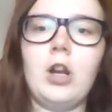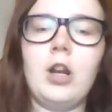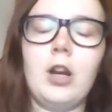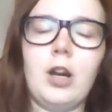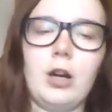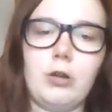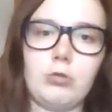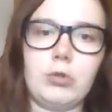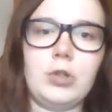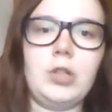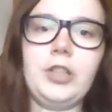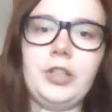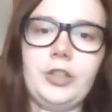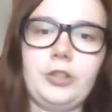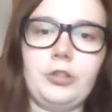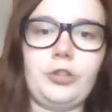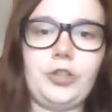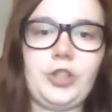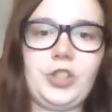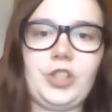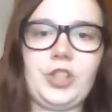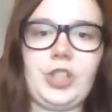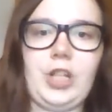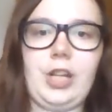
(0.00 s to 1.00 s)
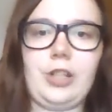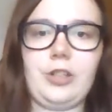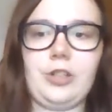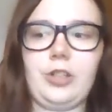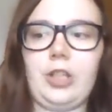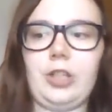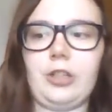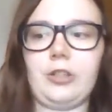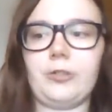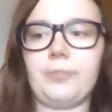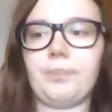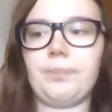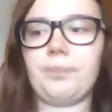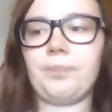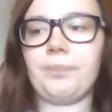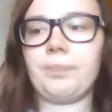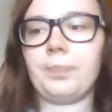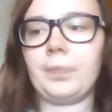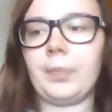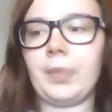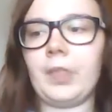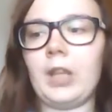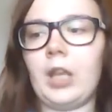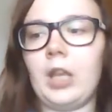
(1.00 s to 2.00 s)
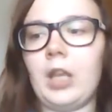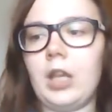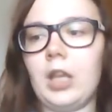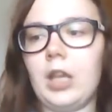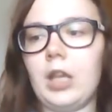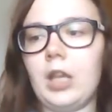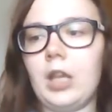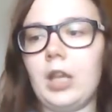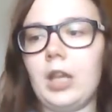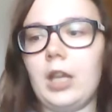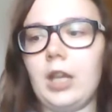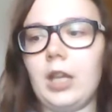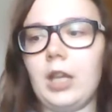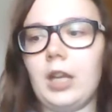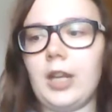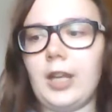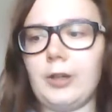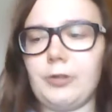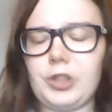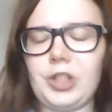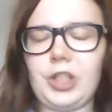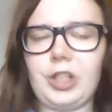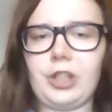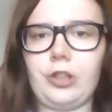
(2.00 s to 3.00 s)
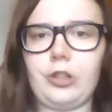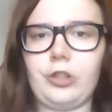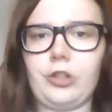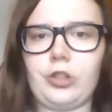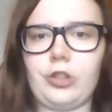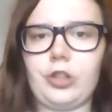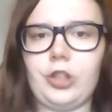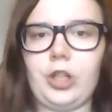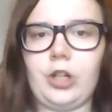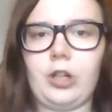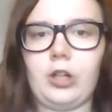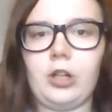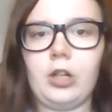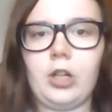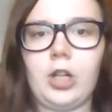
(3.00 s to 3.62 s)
a really good standing. Now, second year,